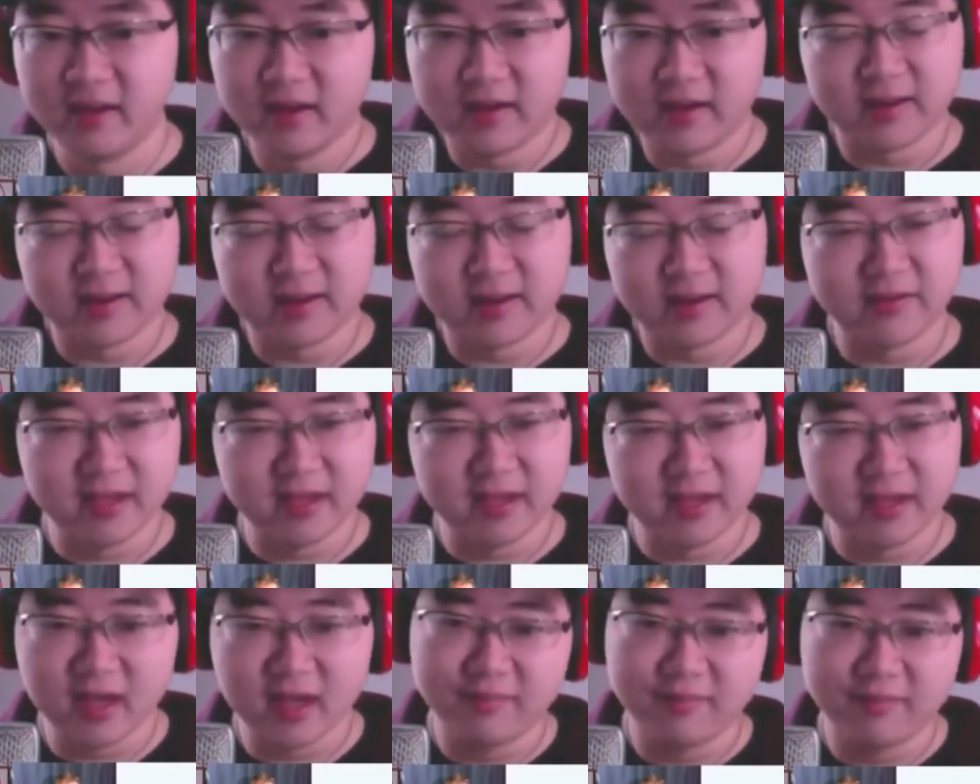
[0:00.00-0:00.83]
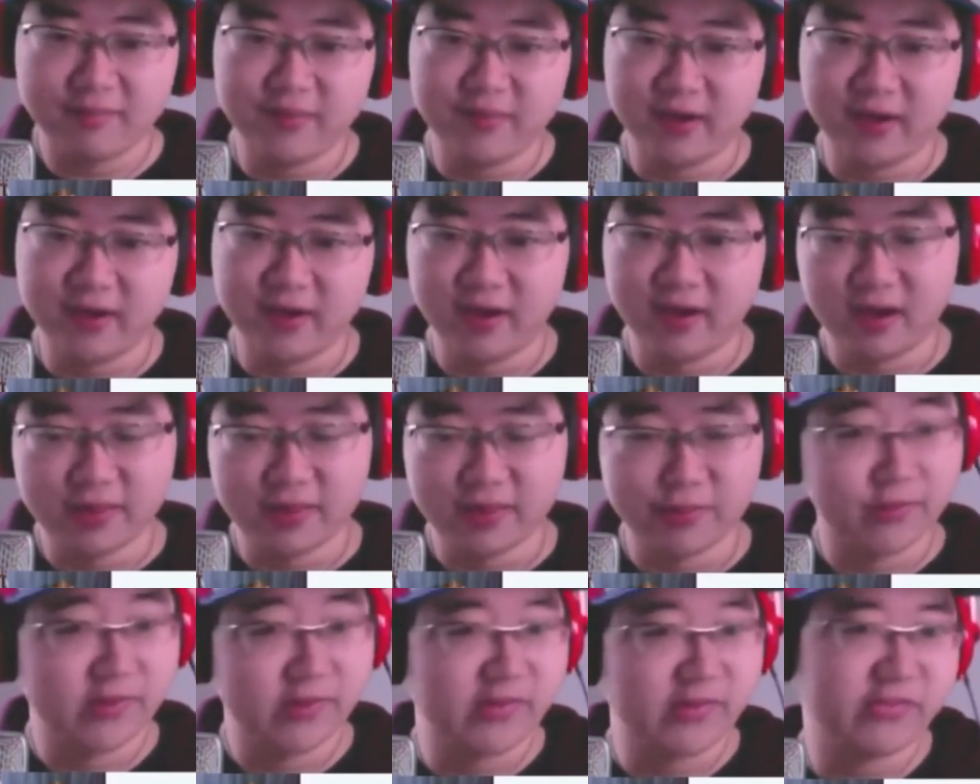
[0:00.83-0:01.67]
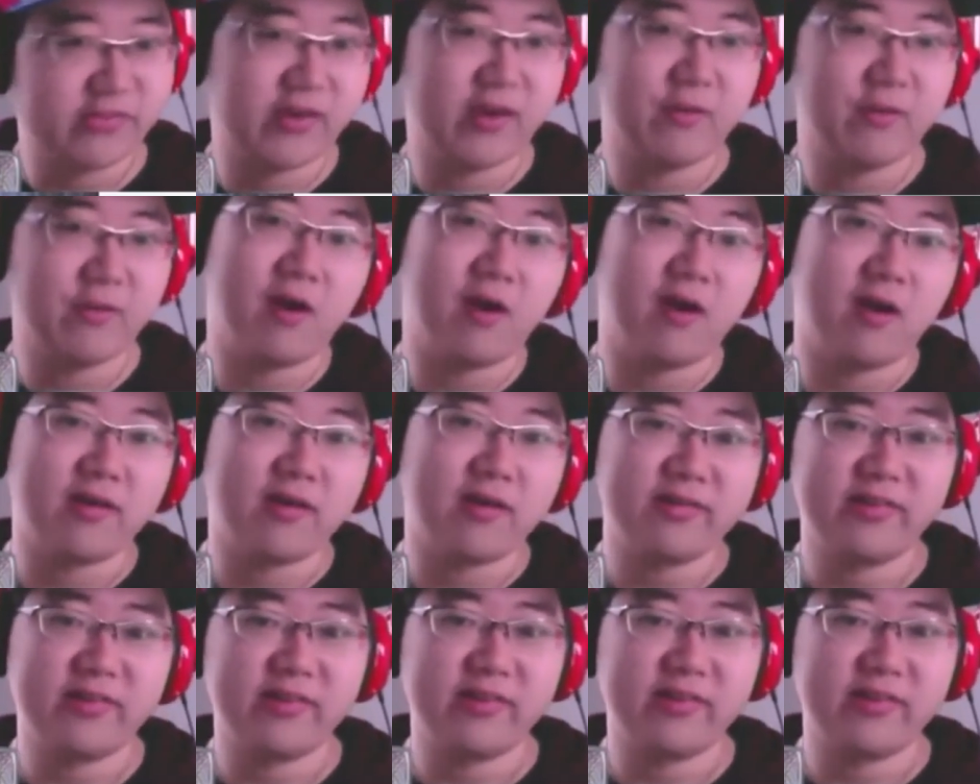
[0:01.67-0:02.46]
giving up three straight walks,